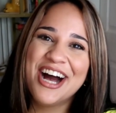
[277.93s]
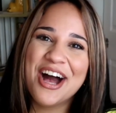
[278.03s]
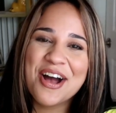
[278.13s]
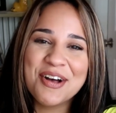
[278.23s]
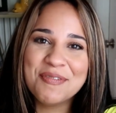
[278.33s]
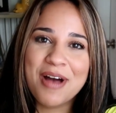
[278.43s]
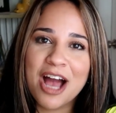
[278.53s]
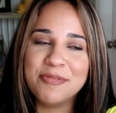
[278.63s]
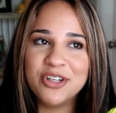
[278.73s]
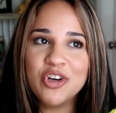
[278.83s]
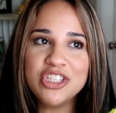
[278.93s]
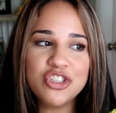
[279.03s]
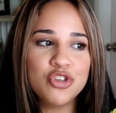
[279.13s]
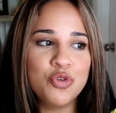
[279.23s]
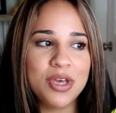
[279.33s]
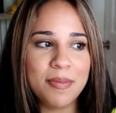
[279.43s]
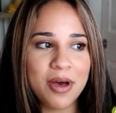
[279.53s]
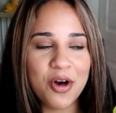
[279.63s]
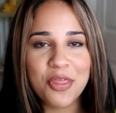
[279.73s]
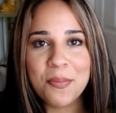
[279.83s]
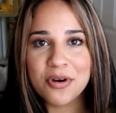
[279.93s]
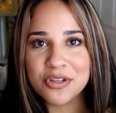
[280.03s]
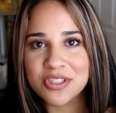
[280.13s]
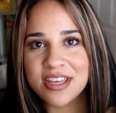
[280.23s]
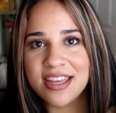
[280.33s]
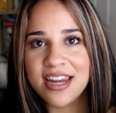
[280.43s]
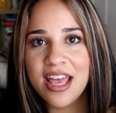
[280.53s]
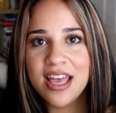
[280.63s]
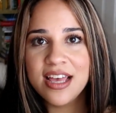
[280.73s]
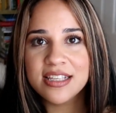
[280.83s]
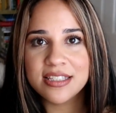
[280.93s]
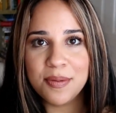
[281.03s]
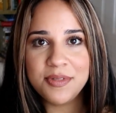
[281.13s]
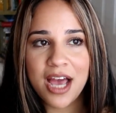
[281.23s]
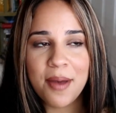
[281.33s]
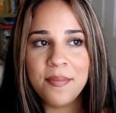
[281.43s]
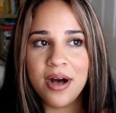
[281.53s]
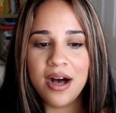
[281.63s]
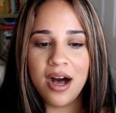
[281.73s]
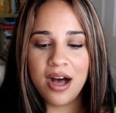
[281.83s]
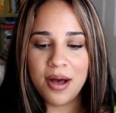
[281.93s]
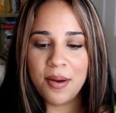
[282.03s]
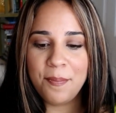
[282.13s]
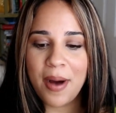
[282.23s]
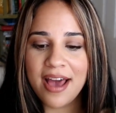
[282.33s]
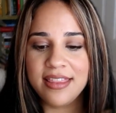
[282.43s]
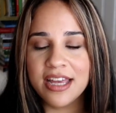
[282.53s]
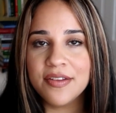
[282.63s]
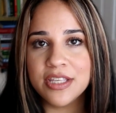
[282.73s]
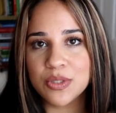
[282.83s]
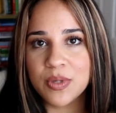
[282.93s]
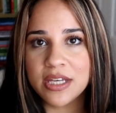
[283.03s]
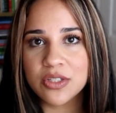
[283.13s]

I'm going to email the person sometime by the end of this week.